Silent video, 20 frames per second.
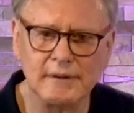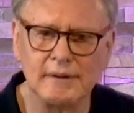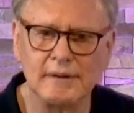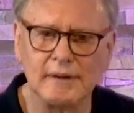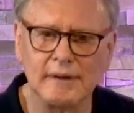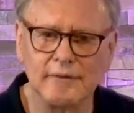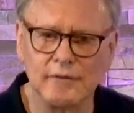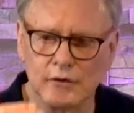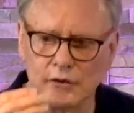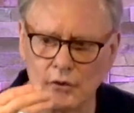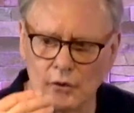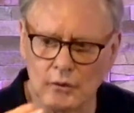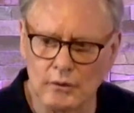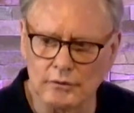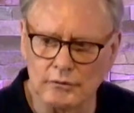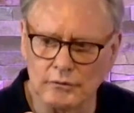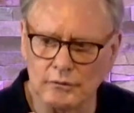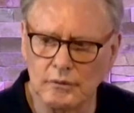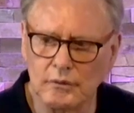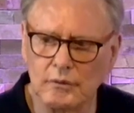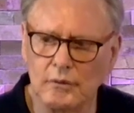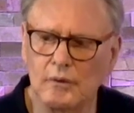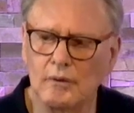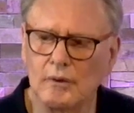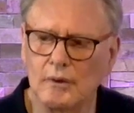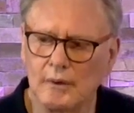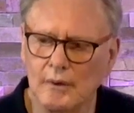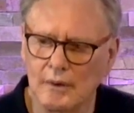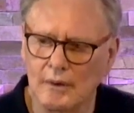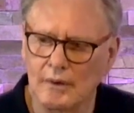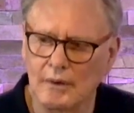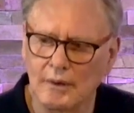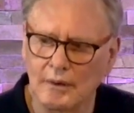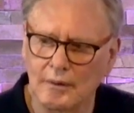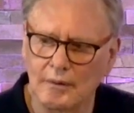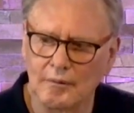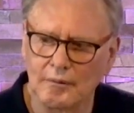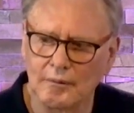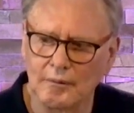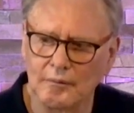and the doors
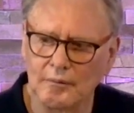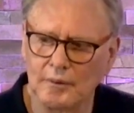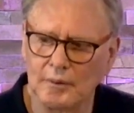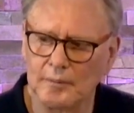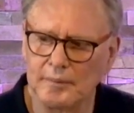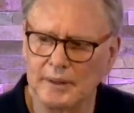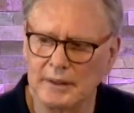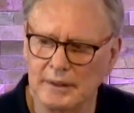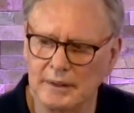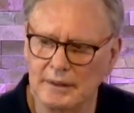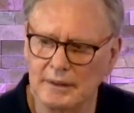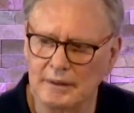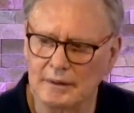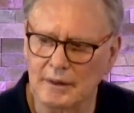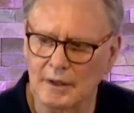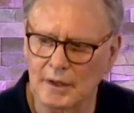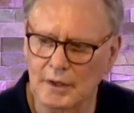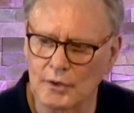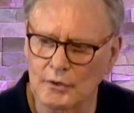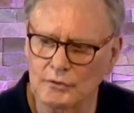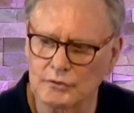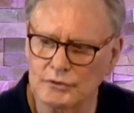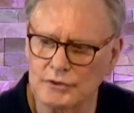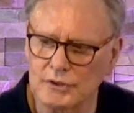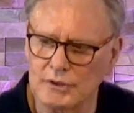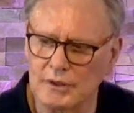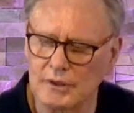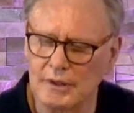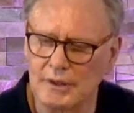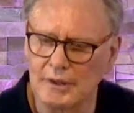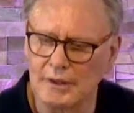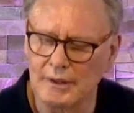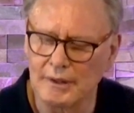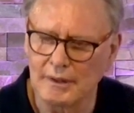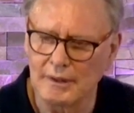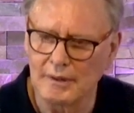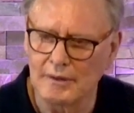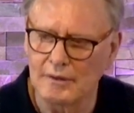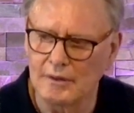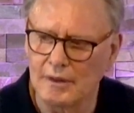will be closed.
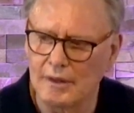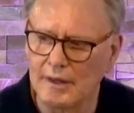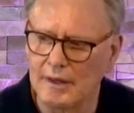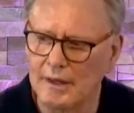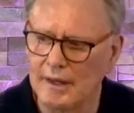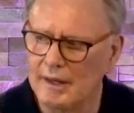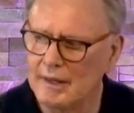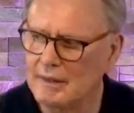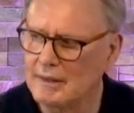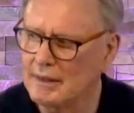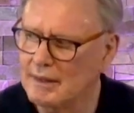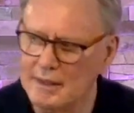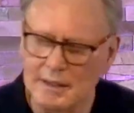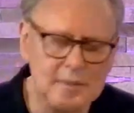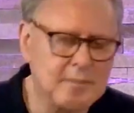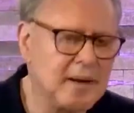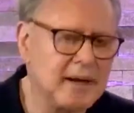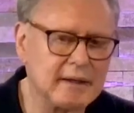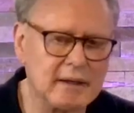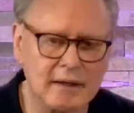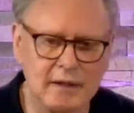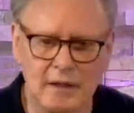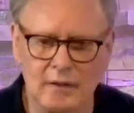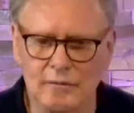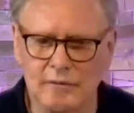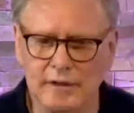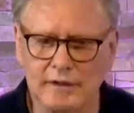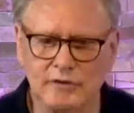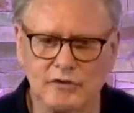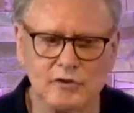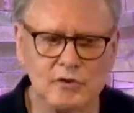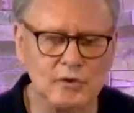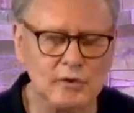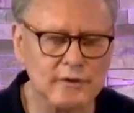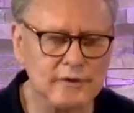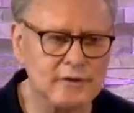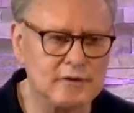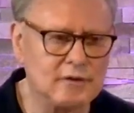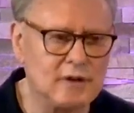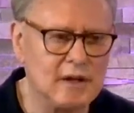And anybody can go next door.
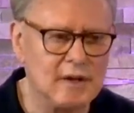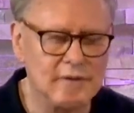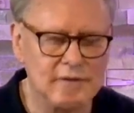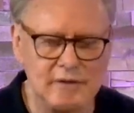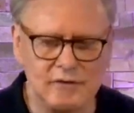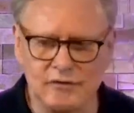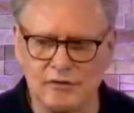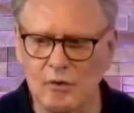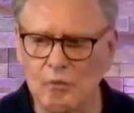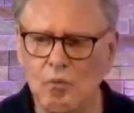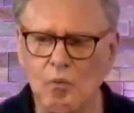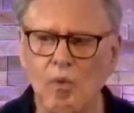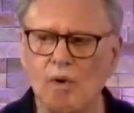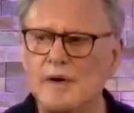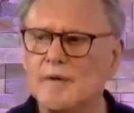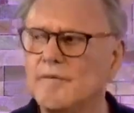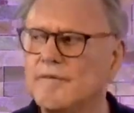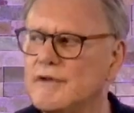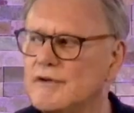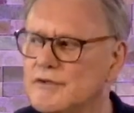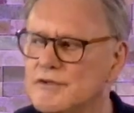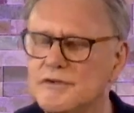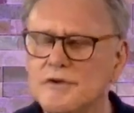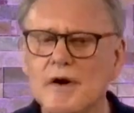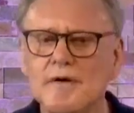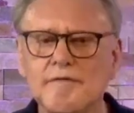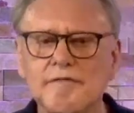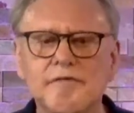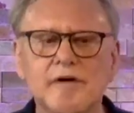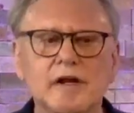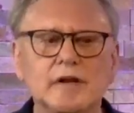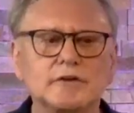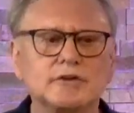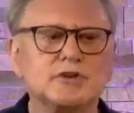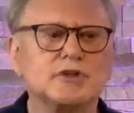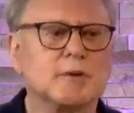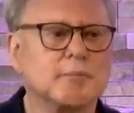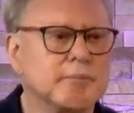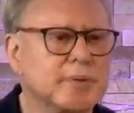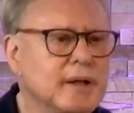This is our
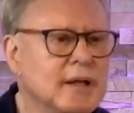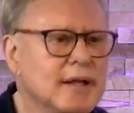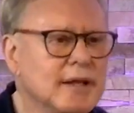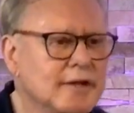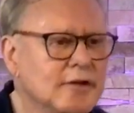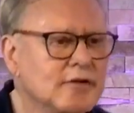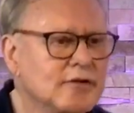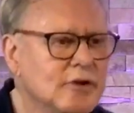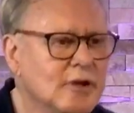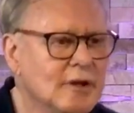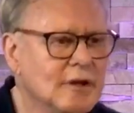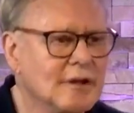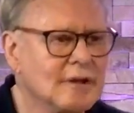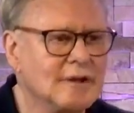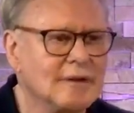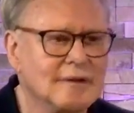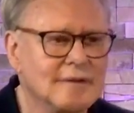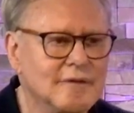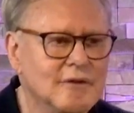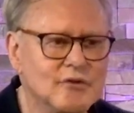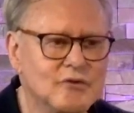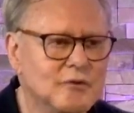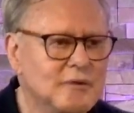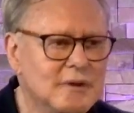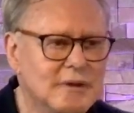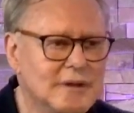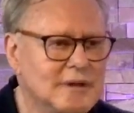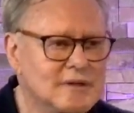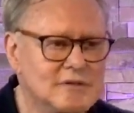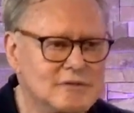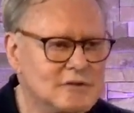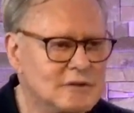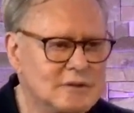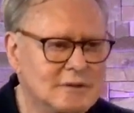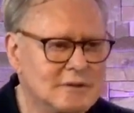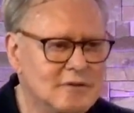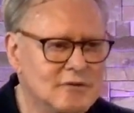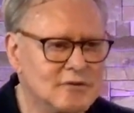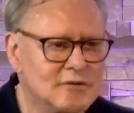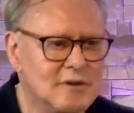fellowship place. This really
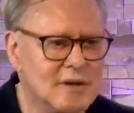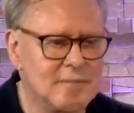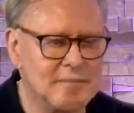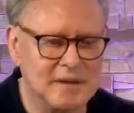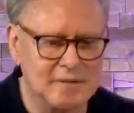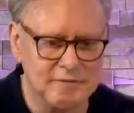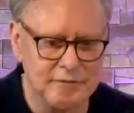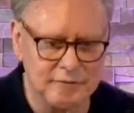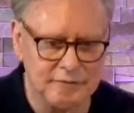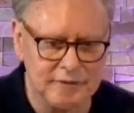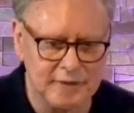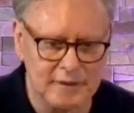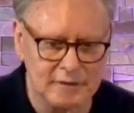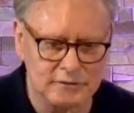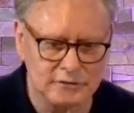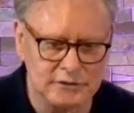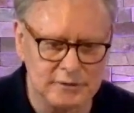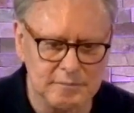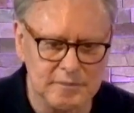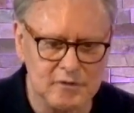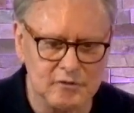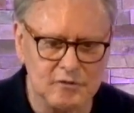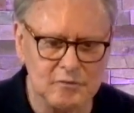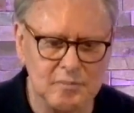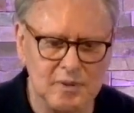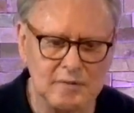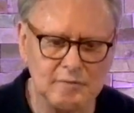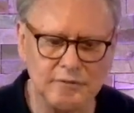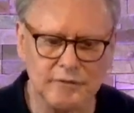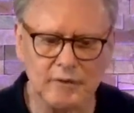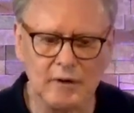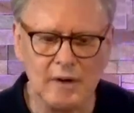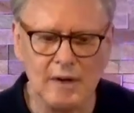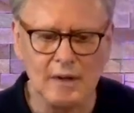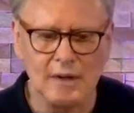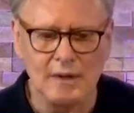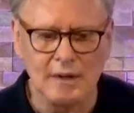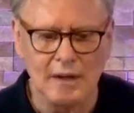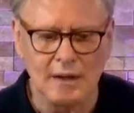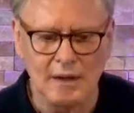isn't. This is not made for fellowship. This is made for
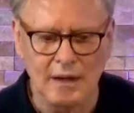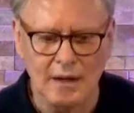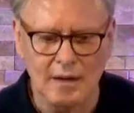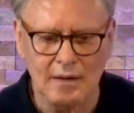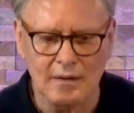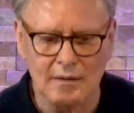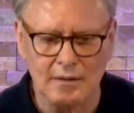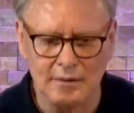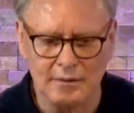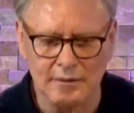our